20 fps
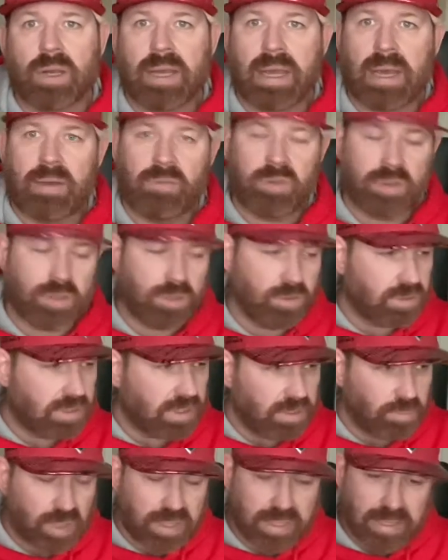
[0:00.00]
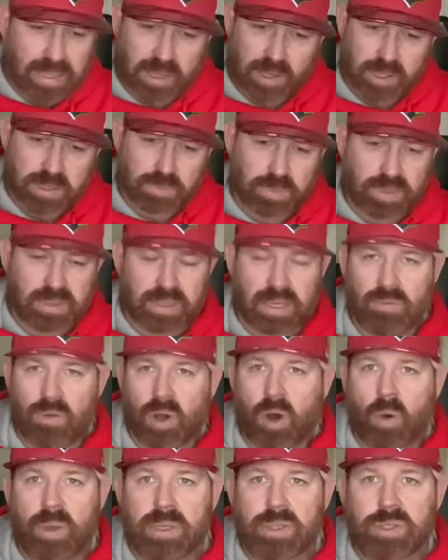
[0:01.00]
I haven't used anybody else, but they've
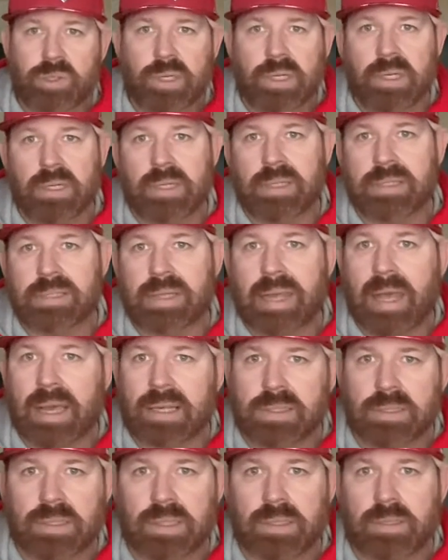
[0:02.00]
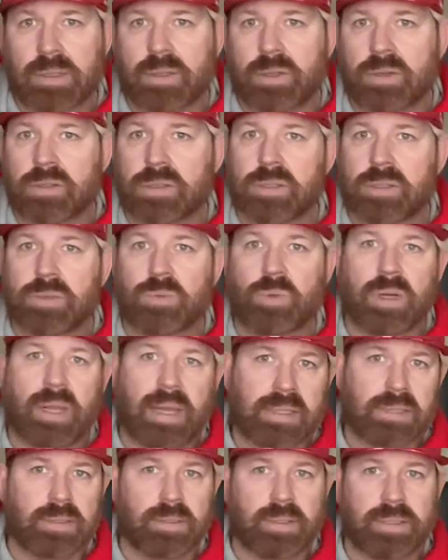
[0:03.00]
always treated us excellent. The nurses were
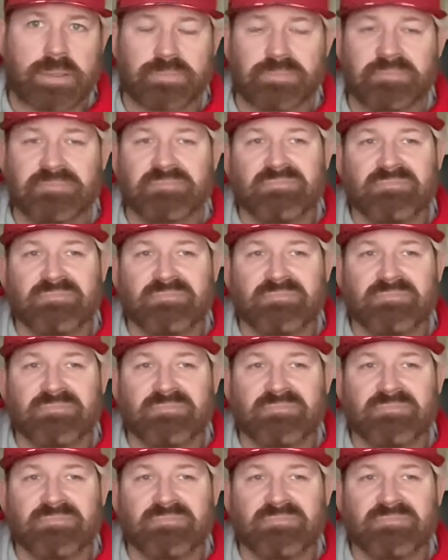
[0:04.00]
excellent.